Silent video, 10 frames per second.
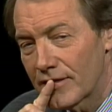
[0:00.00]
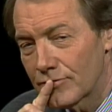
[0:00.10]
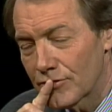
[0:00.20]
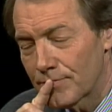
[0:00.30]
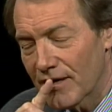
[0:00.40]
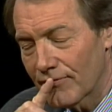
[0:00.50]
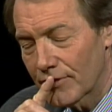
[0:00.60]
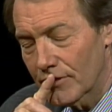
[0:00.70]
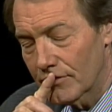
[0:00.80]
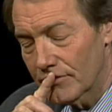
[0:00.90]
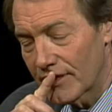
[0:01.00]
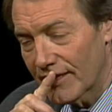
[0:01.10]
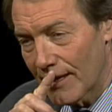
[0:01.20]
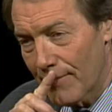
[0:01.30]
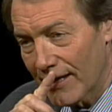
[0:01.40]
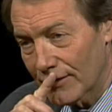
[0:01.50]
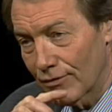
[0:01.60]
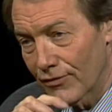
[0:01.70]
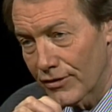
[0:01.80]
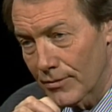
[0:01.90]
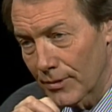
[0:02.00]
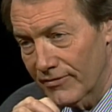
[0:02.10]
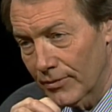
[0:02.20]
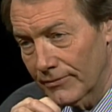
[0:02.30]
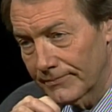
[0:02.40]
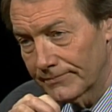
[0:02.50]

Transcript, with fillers: his respect for you that he came back to you for the unbelievable.